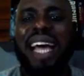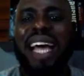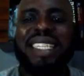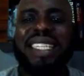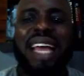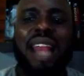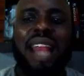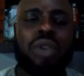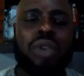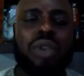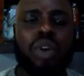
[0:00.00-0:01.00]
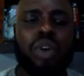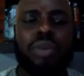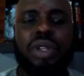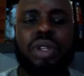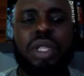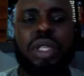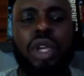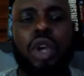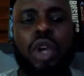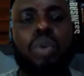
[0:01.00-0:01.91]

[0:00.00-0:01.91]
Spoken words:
as it allows the community